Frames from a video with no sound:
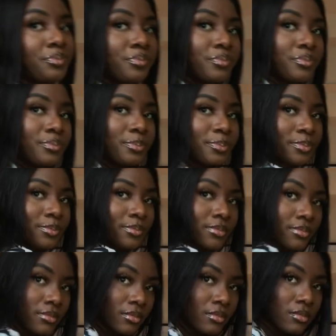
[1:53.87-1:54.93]

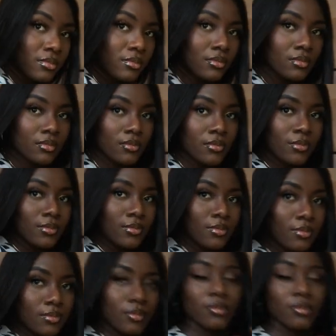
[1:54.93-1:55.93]
Nobody speaks.